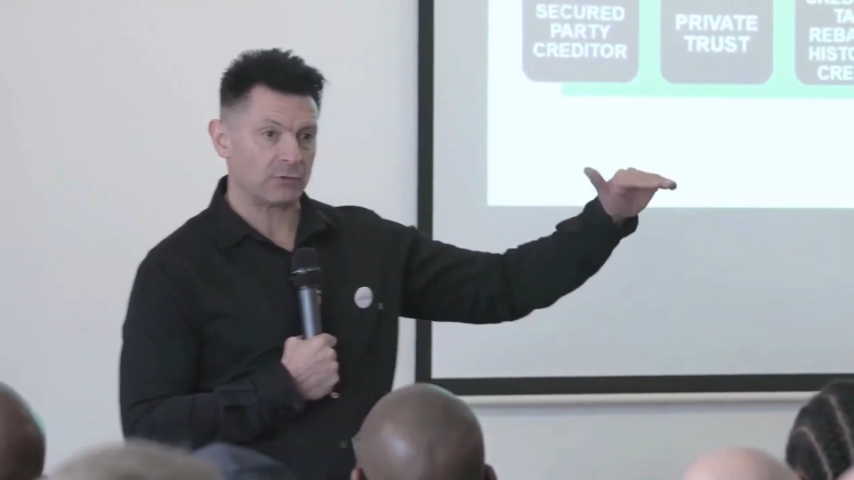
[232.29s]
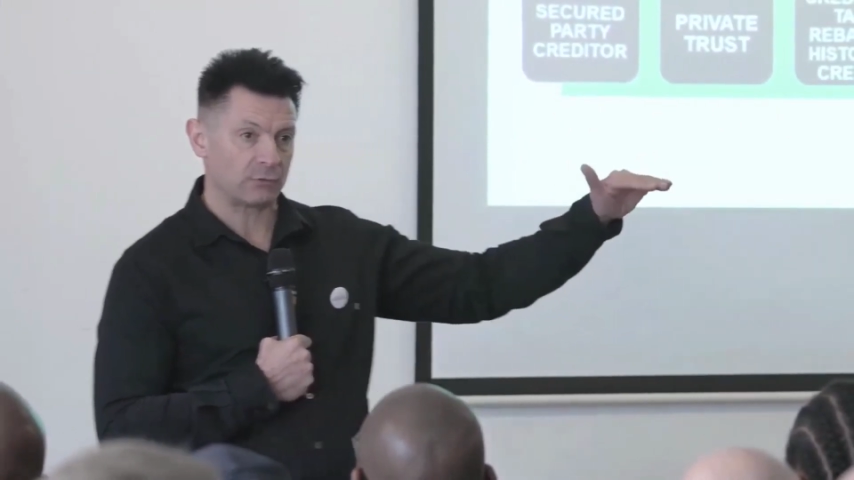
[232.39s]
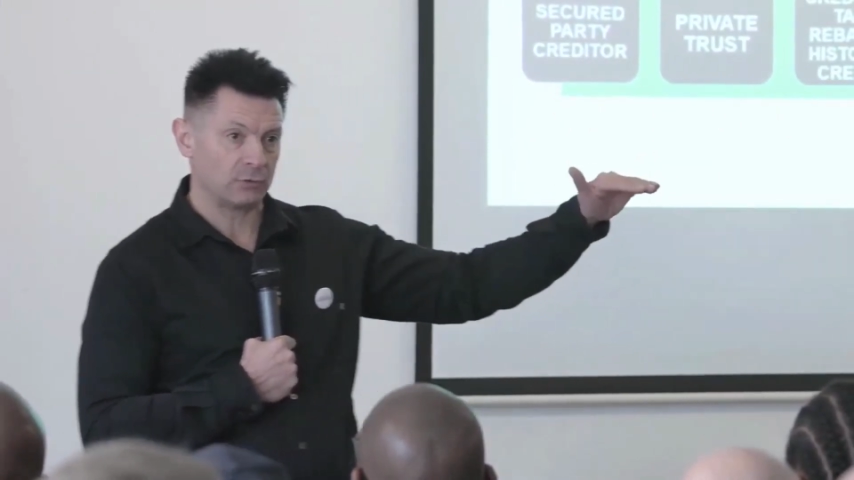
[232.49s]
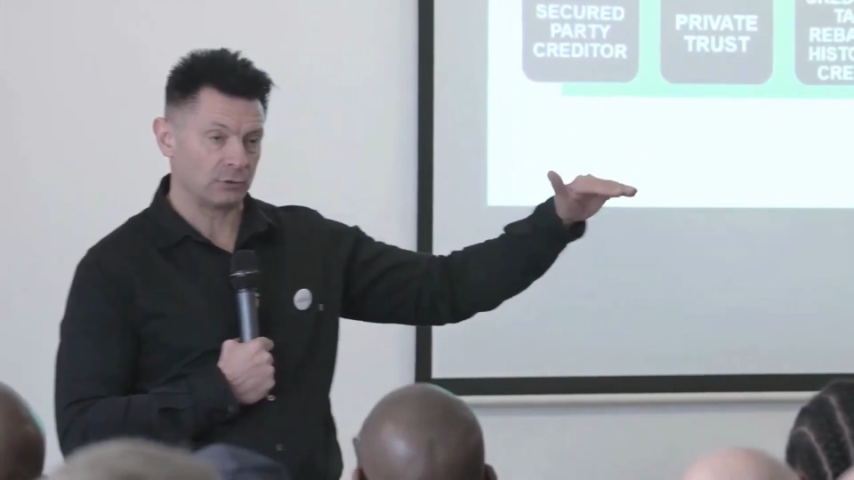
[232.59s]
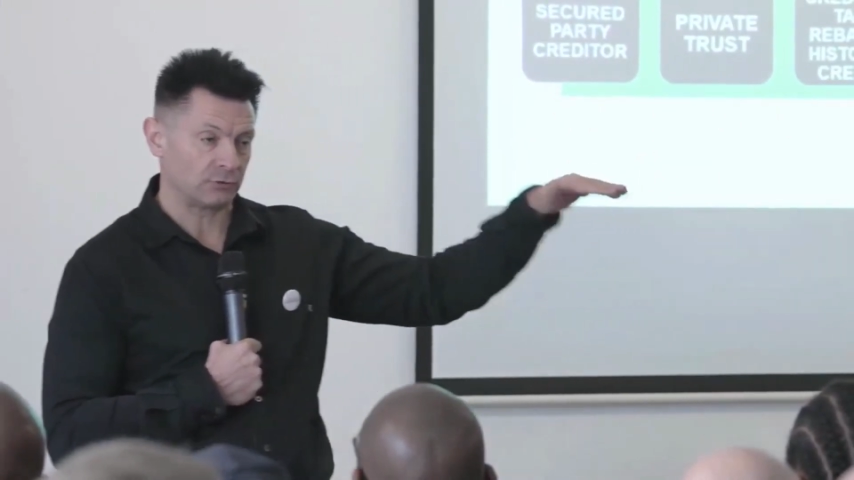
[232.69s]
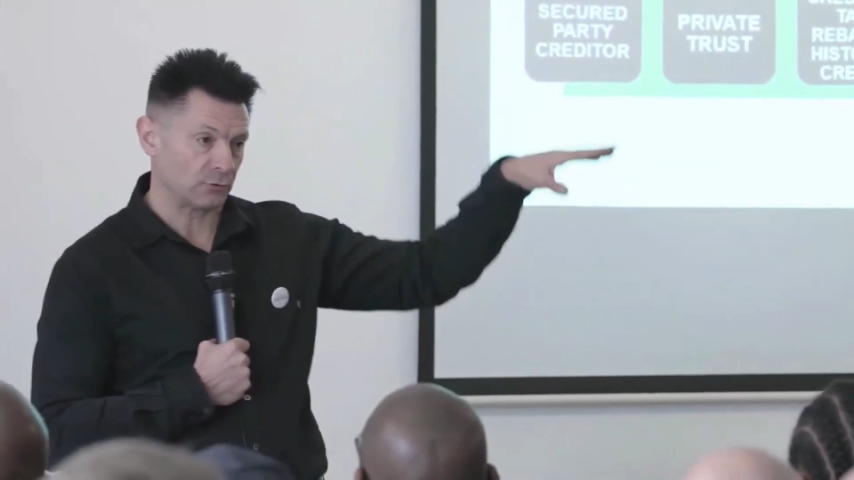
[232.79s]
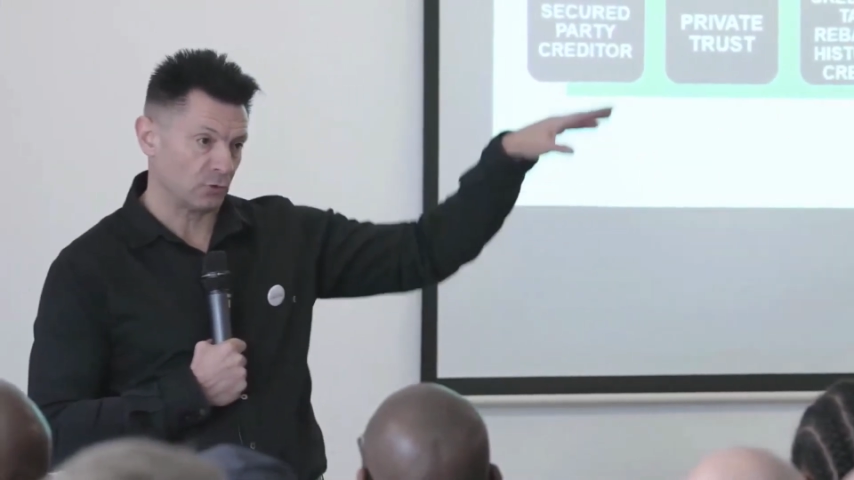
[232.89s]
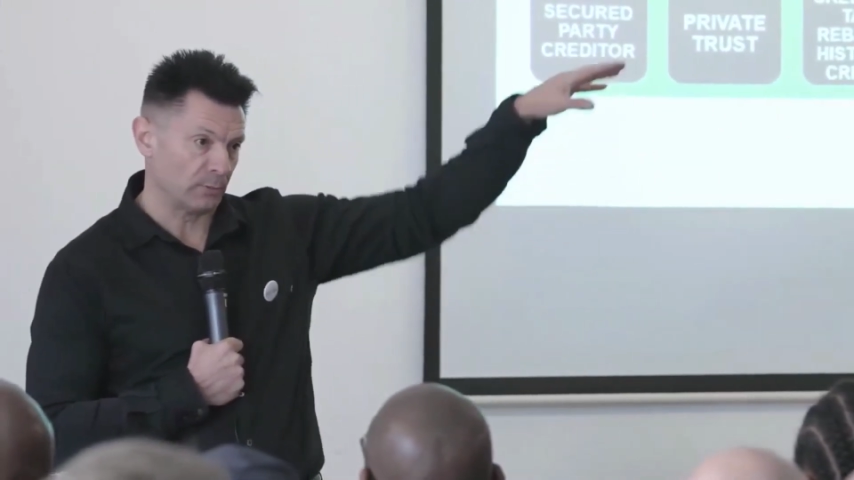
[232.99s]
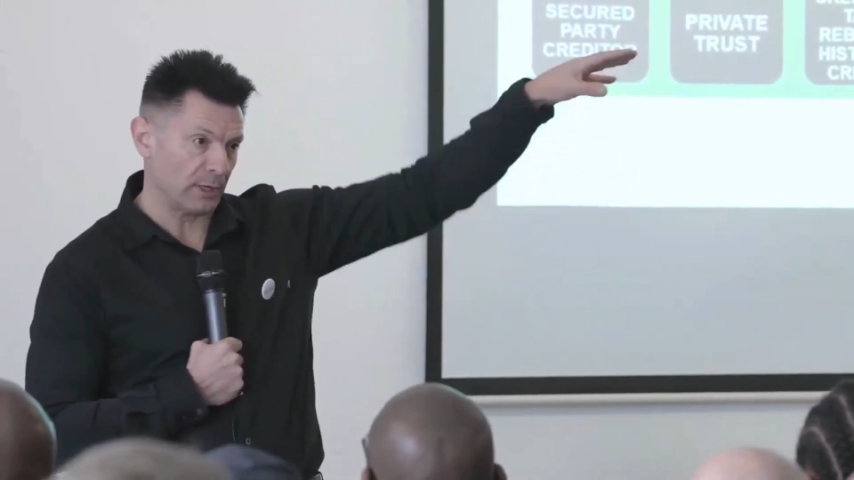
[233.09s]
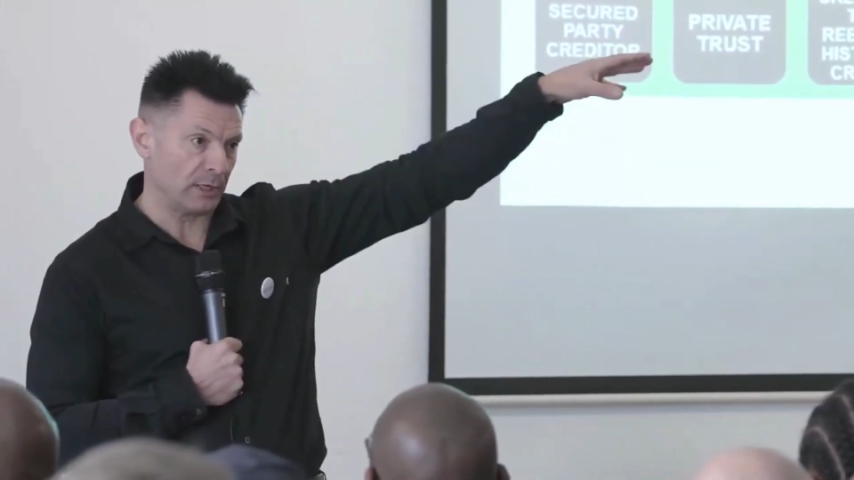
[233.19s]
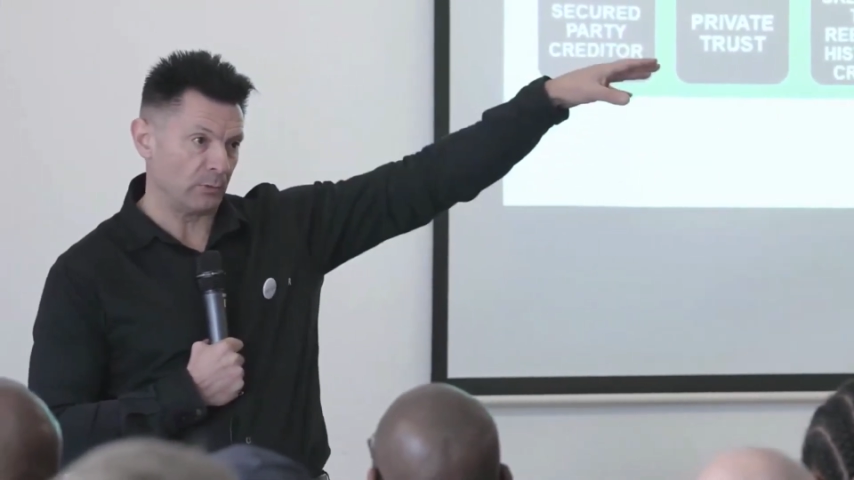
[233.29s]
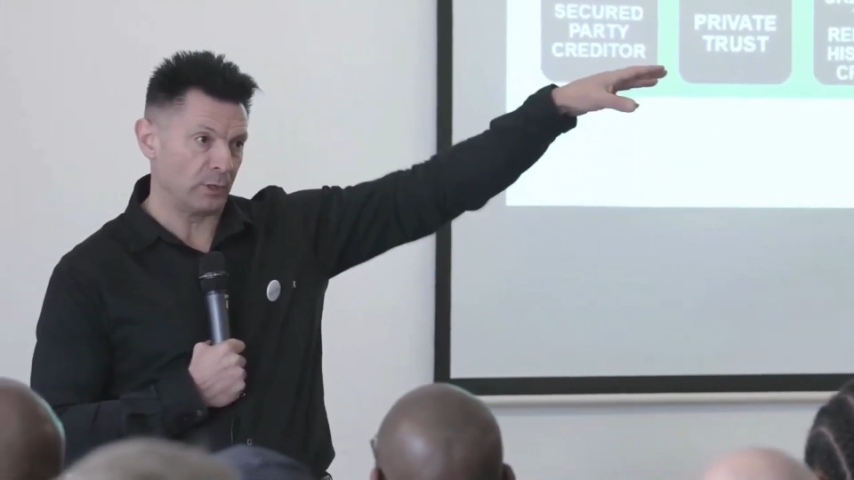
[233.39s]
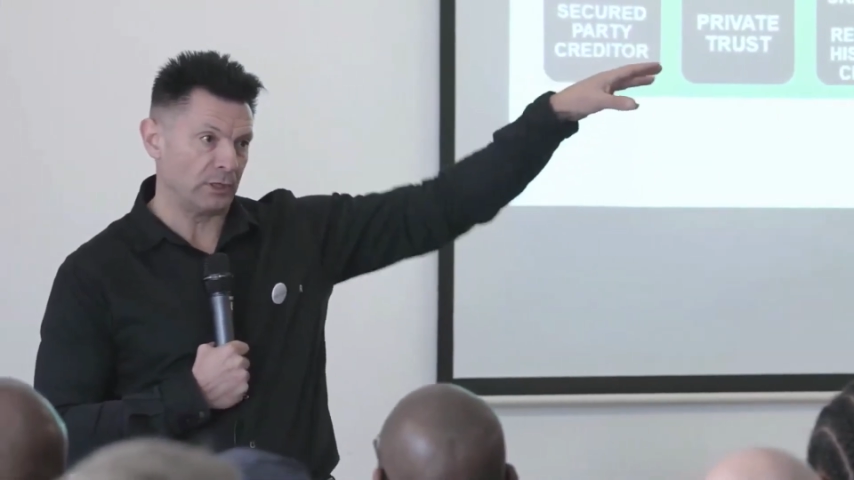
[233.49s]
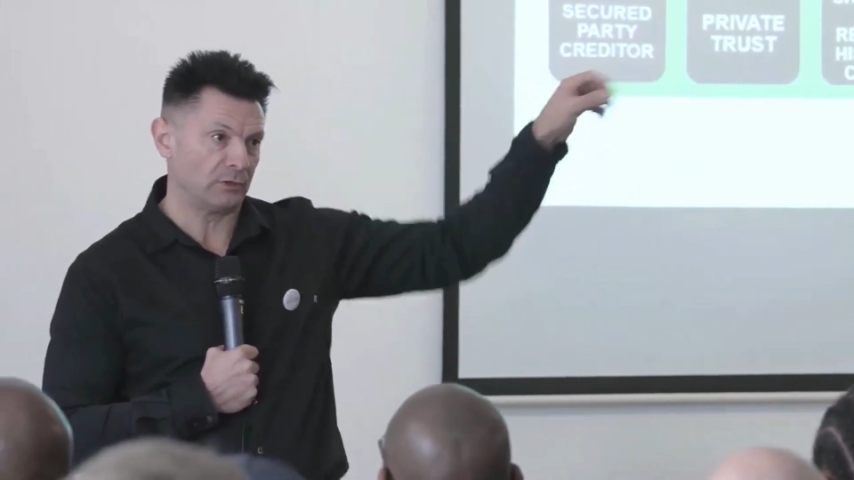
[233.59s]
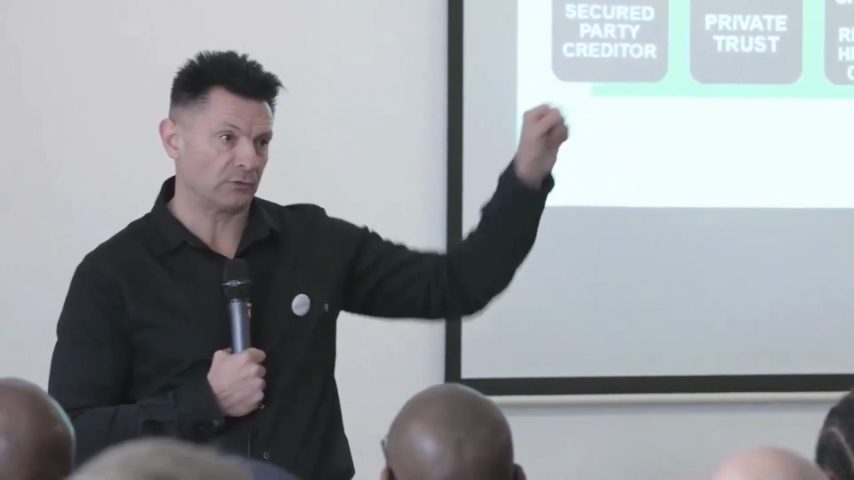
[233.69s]
through your straw man
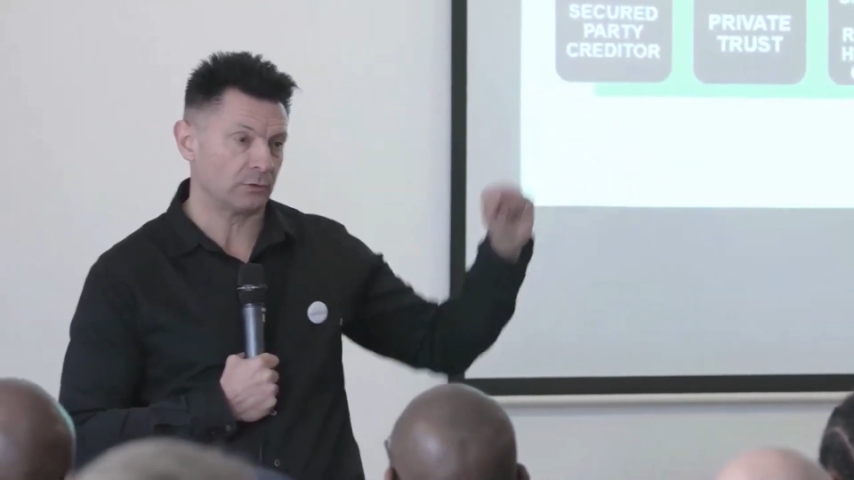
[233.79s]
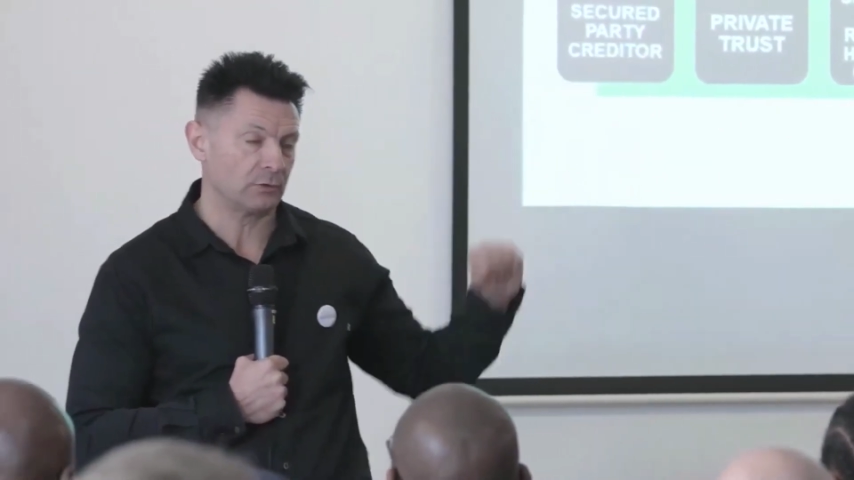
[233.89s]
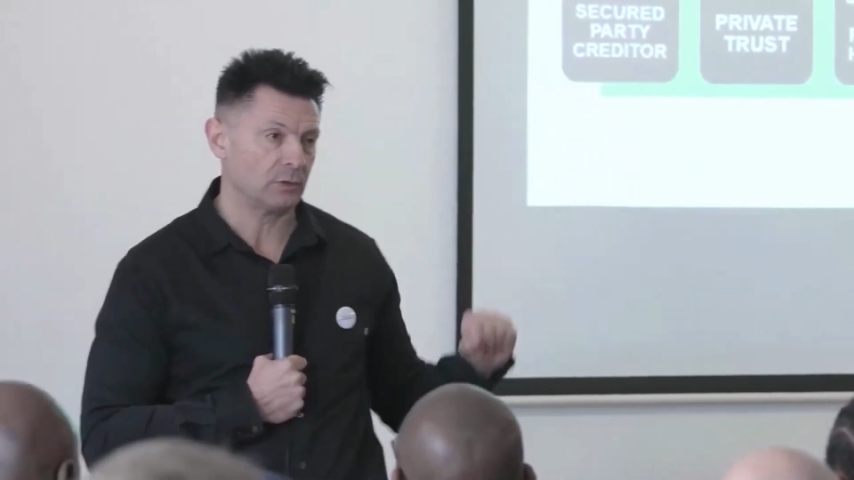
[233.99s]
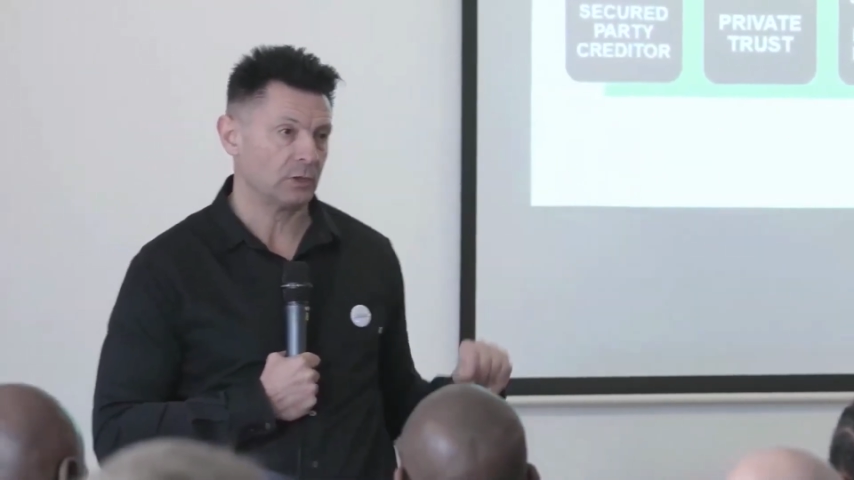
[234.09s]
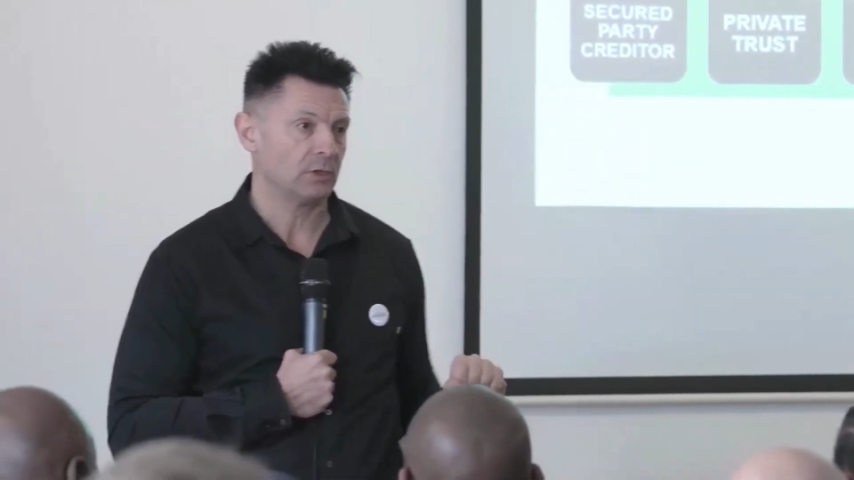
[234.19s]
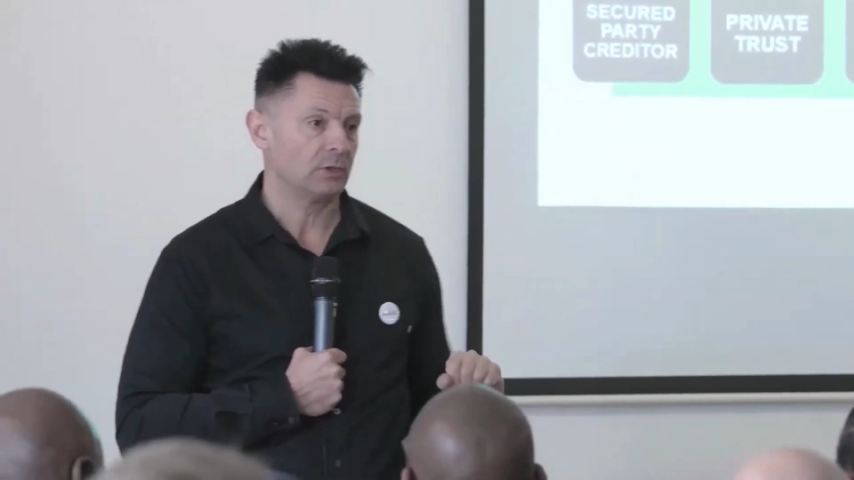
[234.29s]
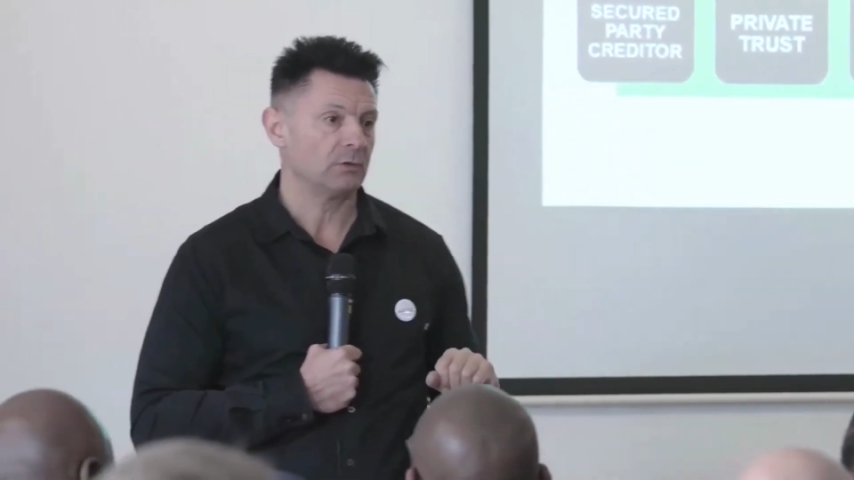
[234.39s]
and went into